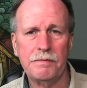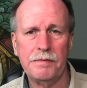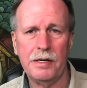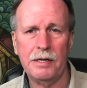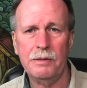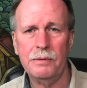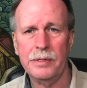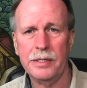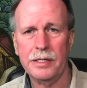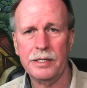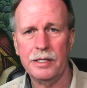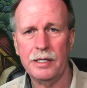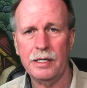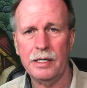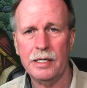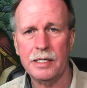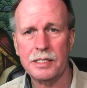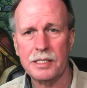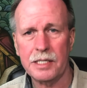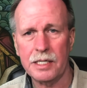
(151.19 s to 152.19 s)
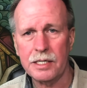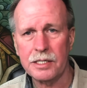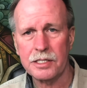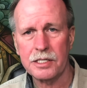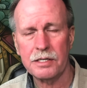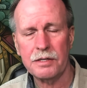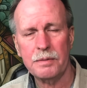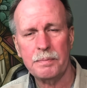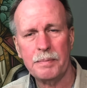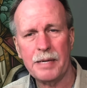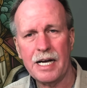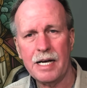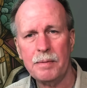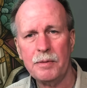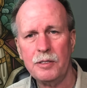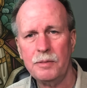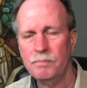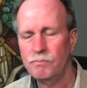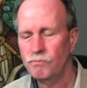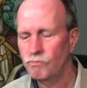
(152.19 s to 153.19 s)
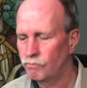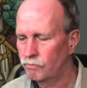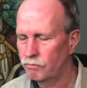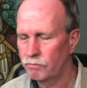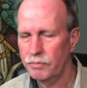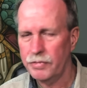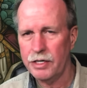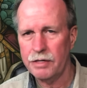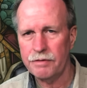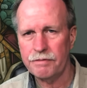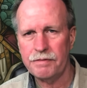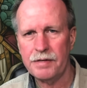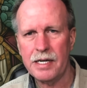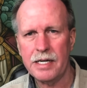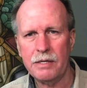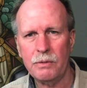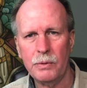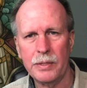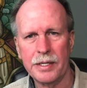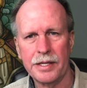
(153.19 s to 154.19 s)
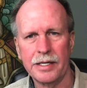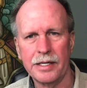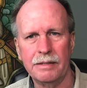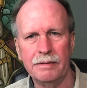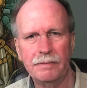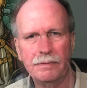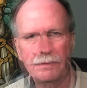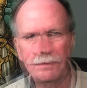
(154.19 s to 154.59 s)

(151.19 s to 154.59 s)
following the tenets of the Bible, they're fine with it.